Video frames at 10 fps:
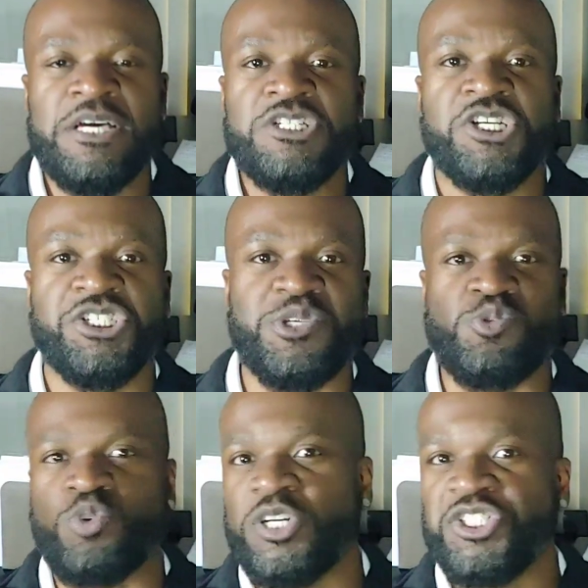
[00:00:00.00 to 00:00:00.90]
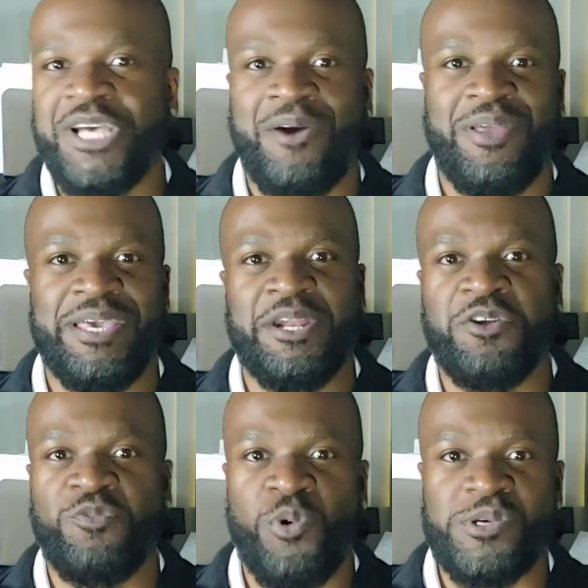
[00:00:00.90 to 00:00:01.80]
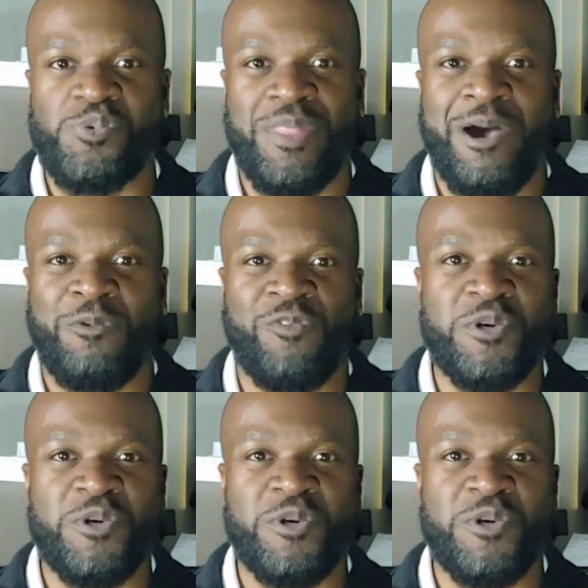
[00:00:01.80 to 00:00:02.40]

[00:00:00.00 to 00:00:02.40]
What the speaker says: should just rush out and get a divorce without